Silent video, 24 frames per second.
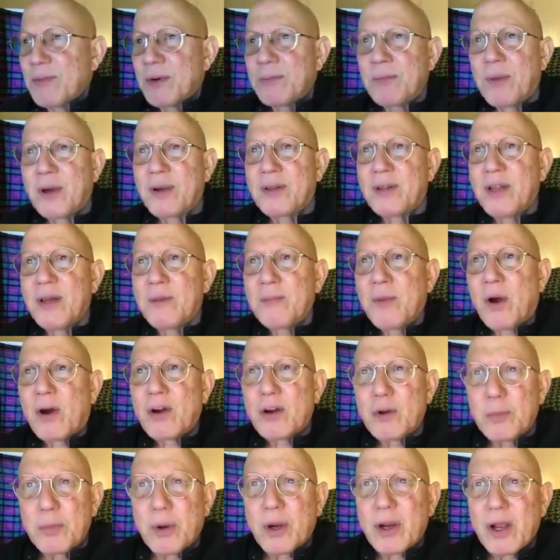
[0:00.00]
among them
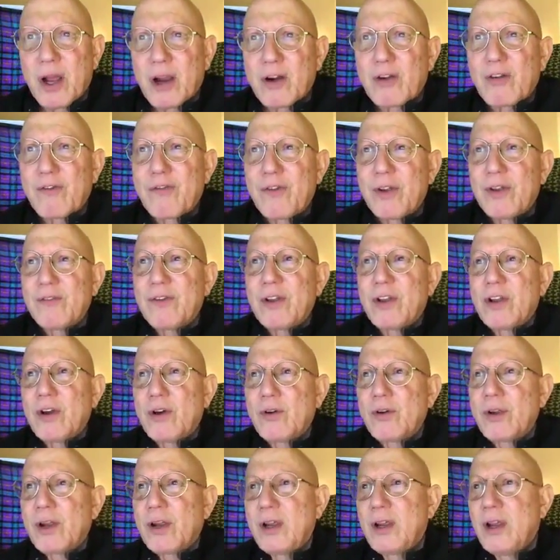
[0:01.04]
Autobiography of a
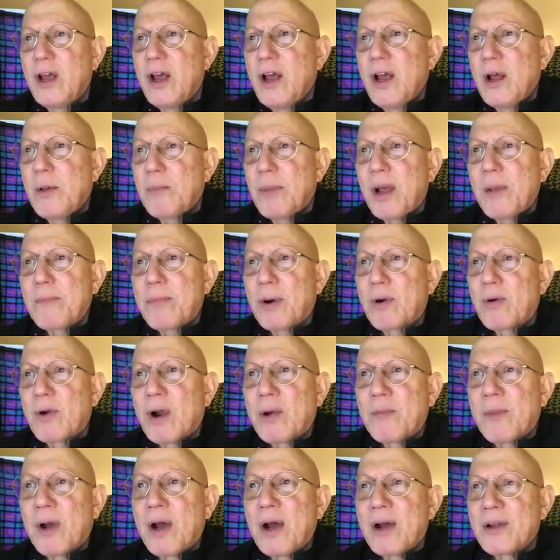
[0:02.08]
Yogi by
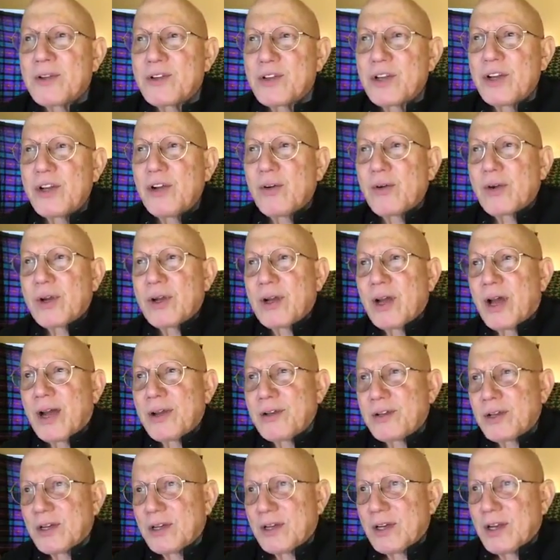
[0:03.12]
Paramahansa
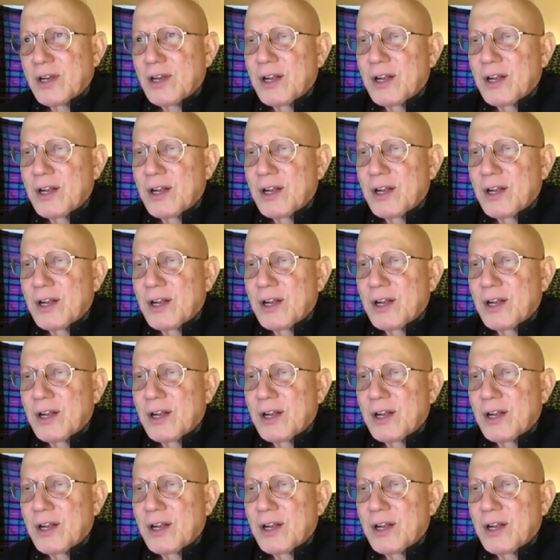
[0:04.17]
Yogananda,